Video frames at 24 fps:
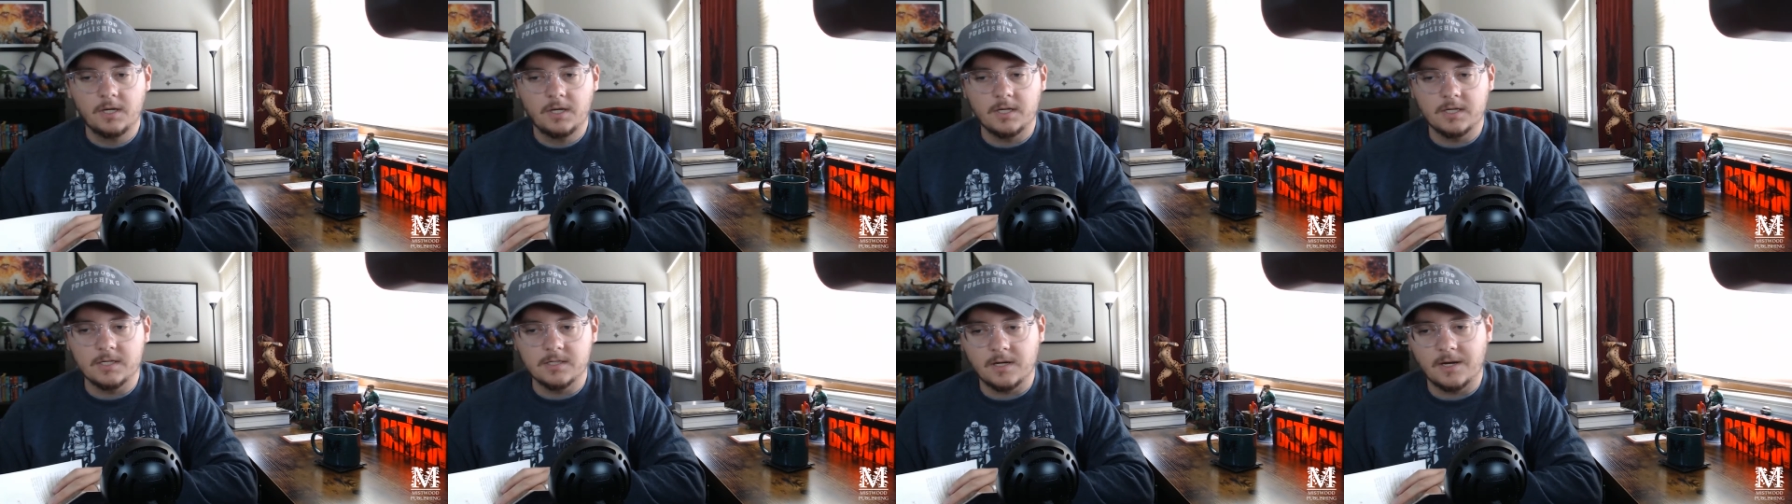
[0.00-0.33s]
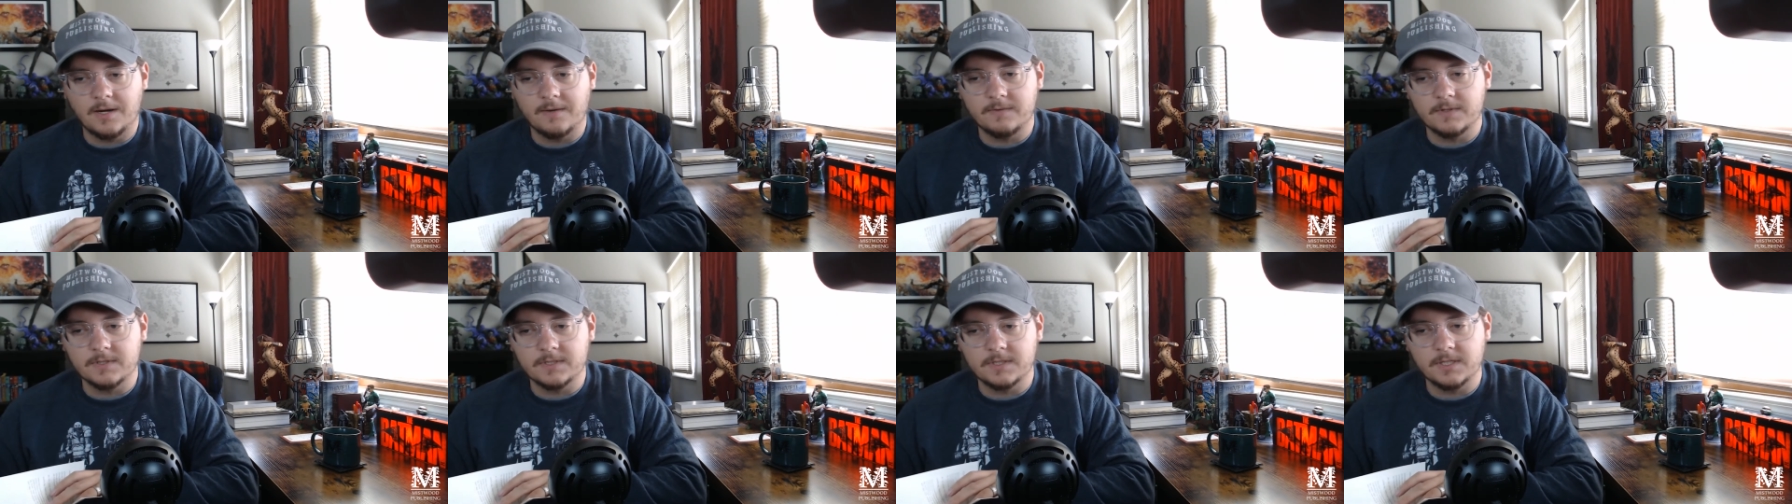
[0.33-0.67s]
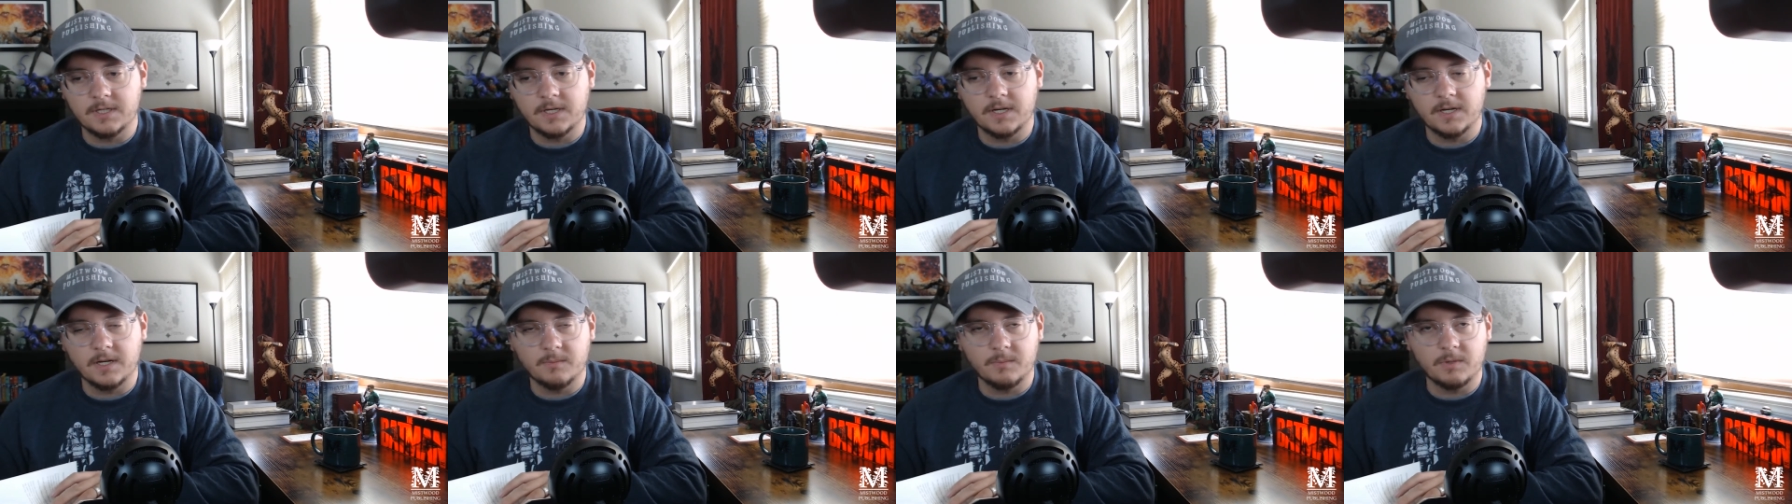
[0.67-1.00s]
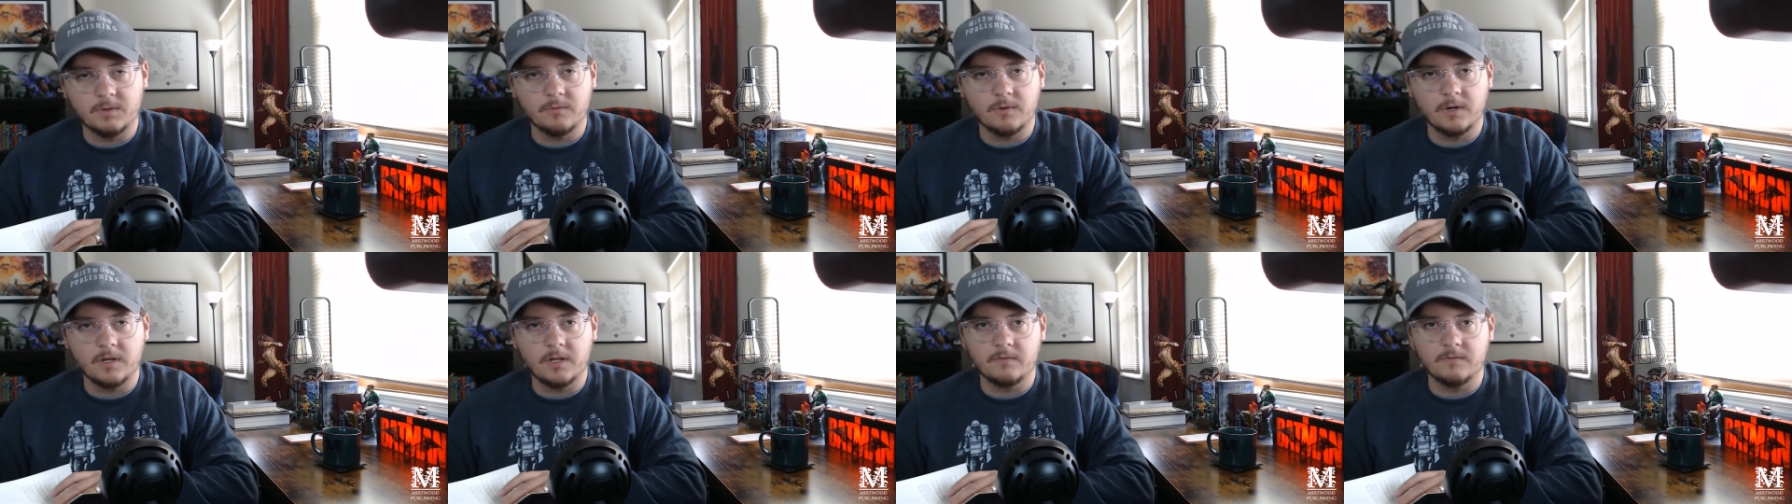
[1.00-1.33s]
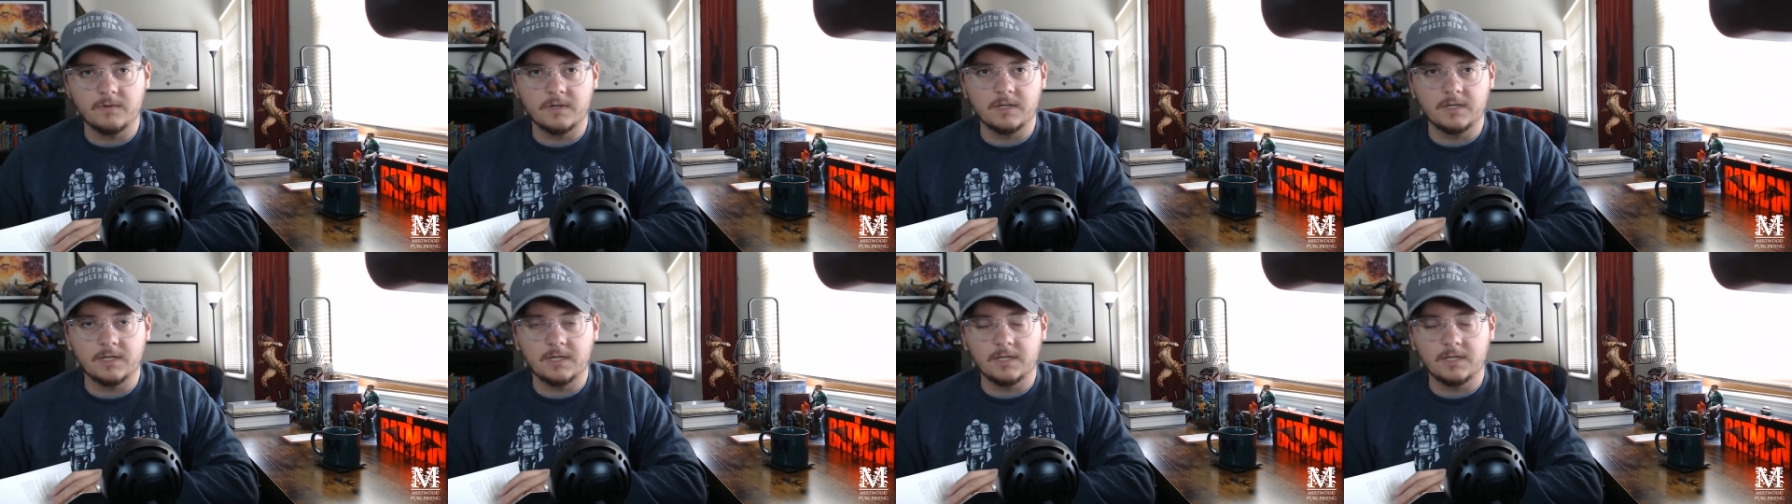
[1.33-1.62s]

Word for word: is obviously going to be relevant in